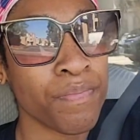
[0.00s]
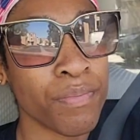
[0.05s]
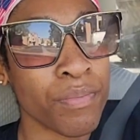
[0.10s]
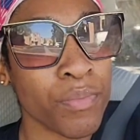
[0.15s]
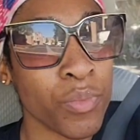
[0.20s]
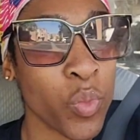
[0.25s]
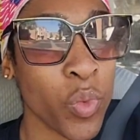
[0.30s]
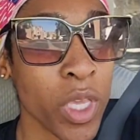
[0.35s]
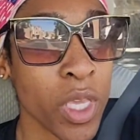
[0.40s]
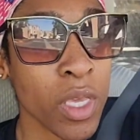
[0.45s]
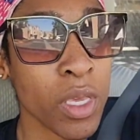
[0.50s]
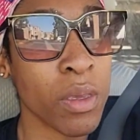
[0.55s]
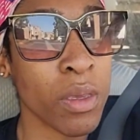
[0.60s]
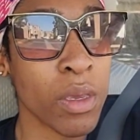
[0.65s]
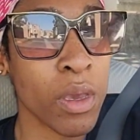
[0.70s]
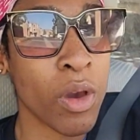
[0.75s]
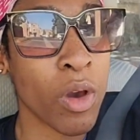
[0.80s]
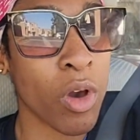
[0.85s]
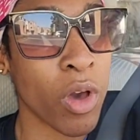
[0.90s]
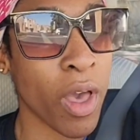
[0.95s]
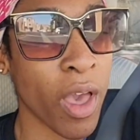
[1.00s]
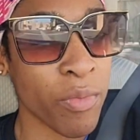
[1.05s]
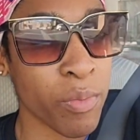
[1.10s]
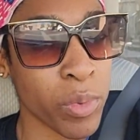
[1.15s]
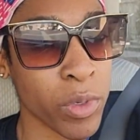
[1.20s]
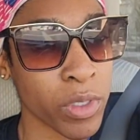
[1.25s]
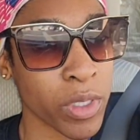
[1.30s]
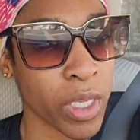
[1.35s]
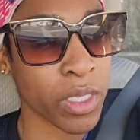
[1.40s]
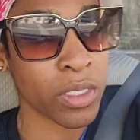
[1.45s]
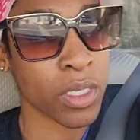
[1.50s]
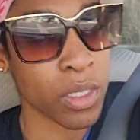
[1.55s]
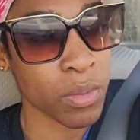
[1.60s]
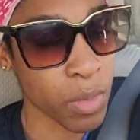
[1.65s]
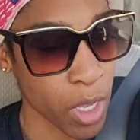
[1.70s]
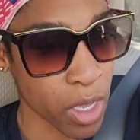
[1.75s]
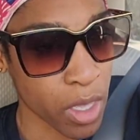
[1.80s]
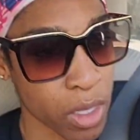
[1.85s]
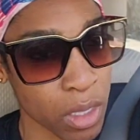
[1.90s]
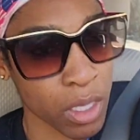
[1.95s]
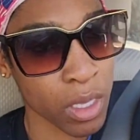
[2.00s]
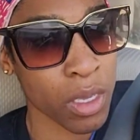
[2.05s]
We all have birthdays this month.